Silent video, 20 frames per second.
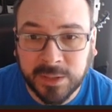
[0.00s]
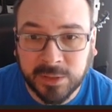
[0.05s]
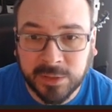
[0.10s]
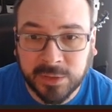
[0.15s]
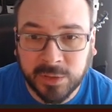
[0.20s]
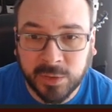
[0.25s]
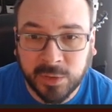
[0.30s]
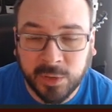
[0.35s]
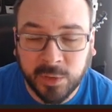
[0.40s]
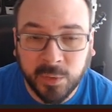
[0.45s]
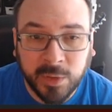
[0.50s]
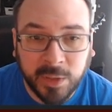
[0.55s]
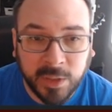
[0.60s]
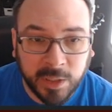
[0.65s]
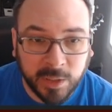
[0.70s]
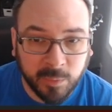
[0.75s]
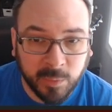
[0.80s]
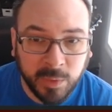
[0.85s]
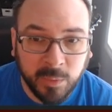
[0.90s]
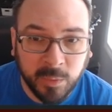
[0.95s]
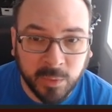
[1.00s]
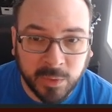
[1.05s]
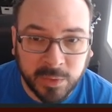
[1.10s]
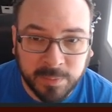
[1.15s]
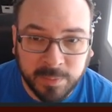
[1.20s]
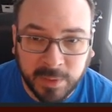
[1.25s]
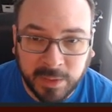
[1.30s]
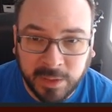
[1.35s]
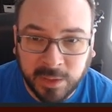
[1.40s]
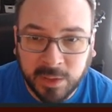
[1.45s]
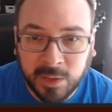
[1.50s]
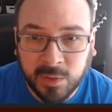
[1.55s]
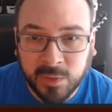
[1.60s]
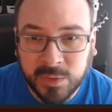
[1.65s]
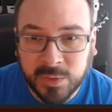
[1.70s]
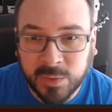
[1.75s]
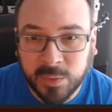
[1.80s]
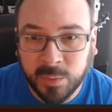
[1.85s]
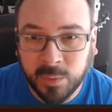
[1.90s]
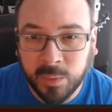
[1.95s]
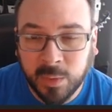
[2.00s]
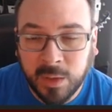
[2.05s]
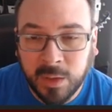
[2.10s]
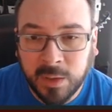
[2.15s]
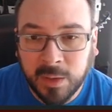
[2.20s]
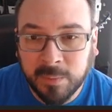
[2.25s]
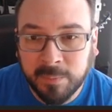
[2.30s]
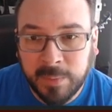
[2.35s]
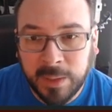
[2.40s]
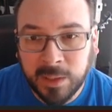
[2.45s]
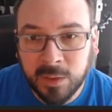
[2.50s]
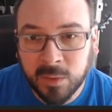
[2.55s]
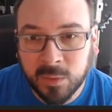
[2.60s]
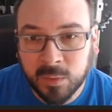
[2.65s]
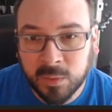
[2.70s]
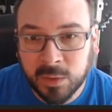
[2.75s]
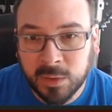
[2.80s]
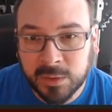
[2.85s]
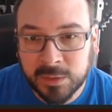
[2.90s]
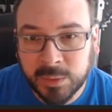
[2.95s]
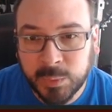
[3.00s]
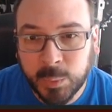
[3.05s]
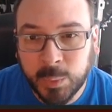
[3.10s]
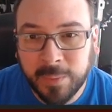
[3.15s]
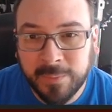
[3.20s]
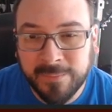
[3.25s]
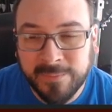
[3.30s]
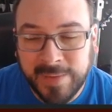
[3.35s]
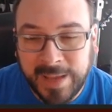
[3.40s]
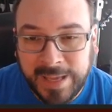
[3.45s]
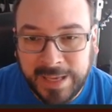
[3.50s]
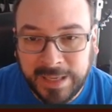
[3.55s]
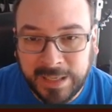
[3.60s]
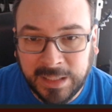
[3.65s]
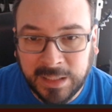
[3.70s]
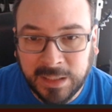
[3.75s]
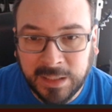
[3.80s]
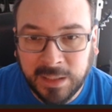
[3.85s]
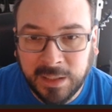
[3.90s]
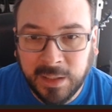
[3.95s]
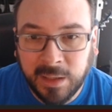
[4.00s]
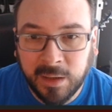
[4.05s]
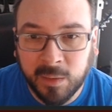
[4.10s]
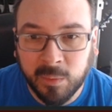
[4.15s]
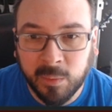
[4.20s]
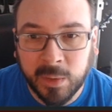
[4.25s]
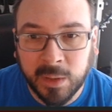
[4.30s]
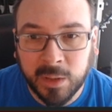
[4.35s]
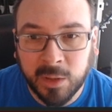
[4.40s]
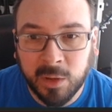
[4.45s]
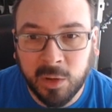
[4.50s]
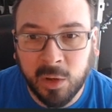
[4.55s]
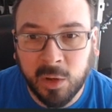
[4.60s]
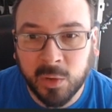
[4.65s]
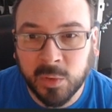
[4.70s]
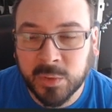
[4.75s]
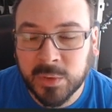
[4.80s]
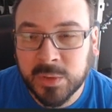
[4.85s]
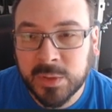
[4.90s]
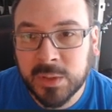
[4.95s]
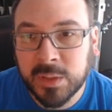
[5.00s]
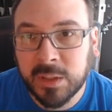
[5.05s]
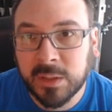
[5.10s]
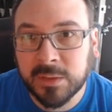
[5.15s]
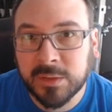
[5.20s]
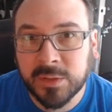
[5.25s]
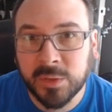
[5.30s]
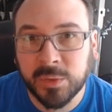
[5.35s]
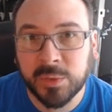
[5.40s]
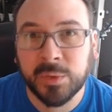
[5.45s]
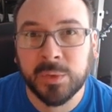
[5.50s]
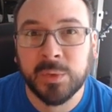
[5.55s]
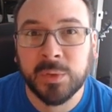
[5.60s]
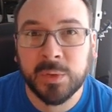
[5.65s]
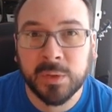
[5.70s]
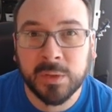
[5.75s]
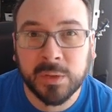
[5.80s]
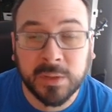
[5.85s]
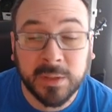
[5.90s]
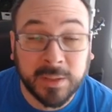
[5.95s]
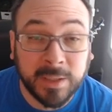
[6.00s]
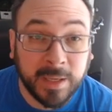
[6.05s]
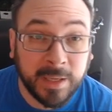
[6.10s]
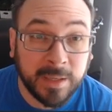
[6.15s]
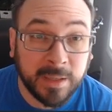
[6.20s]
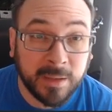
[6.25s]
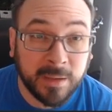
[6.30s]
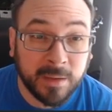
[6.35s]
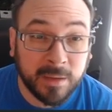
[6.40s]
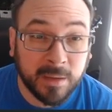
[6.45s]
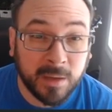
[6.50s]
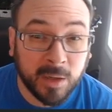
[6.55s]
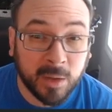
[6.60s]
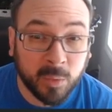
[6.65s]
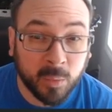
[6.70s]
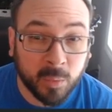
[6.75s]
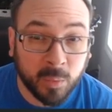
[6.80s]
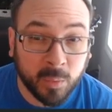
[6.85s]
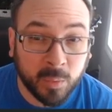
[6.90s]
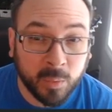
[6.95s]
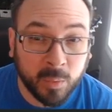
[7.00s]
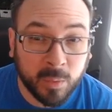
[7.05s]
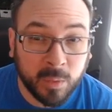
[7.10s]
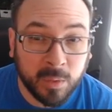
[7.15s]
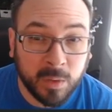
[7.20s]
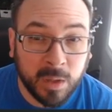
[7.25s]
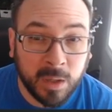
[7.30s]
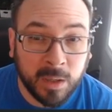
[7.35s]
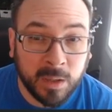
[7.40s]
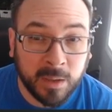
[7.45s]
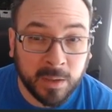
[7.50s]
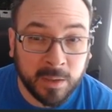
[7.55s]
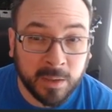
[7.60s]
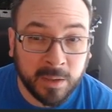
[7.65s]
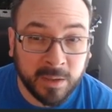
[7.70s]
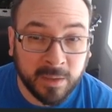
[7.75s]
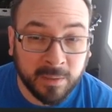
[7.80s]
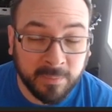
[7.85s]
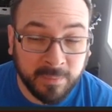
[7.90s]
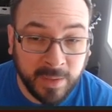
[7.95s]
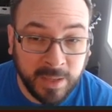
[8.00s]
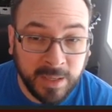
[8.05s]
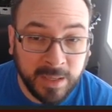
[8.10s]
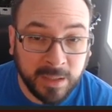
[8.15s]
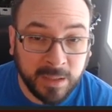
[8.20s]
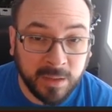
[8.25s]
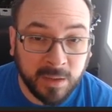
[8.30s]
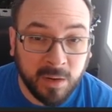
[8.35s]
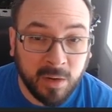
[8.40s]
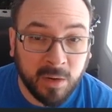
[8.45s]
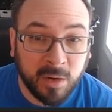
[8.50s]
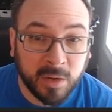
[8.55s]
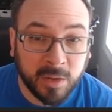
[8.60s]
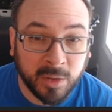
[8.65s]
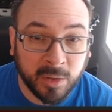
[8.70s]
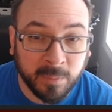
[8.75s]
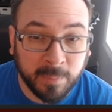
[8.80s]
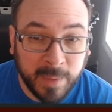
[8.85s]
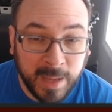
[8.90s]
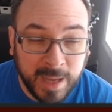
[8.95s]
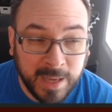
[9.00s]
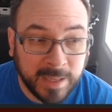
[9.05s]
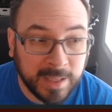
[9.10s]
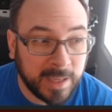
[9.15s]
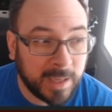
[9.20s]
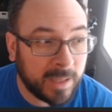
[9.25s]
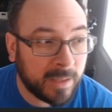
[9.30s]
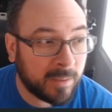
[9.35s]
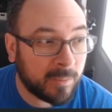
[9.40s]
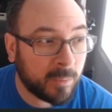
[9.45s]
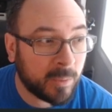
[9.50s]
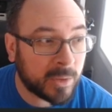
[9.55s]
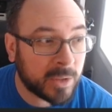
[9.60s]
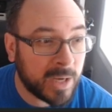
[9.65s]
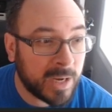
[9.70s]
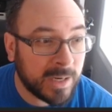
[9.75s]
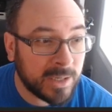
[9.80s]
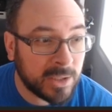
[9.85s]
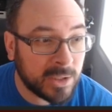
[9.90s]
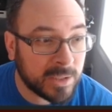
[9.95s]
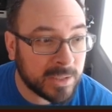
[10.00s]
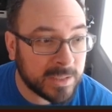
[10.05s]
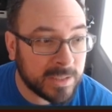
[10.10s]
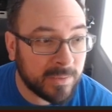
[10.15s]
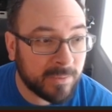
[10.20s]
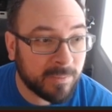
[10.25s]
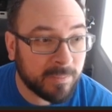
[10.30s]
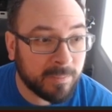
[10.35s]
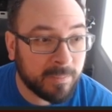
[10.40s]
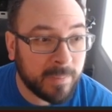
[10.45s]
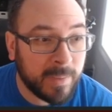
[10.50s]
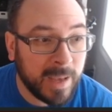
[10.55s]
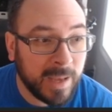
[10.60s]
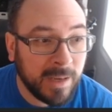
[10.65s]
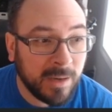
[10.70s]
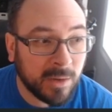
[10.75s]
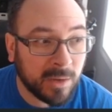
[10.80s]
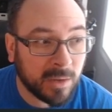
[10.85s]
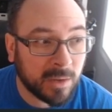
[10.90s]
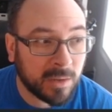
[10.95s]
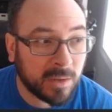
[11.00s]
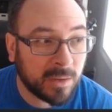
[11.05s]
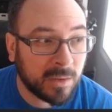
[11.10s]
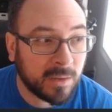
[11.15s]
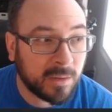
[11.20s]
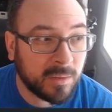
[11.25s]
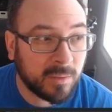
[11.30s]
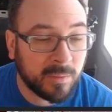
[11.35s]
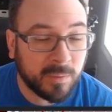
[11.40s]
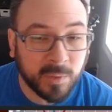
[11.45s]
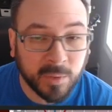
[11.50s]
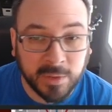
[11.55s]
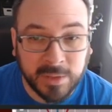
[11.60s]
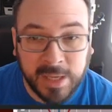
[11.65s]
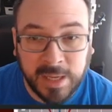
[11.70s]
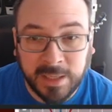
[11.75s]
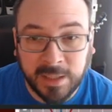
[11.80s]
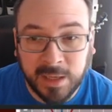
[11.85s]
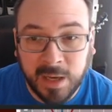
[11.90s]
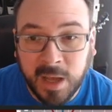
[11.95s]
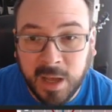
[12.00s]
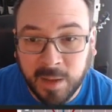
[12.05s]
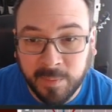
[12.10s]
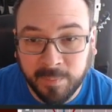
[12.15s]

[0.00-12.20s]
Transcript: So you already get rerolls, but you can also barrel roll to evade when closed. So you'll get an evade on your back end, which actually is even better for 10 num.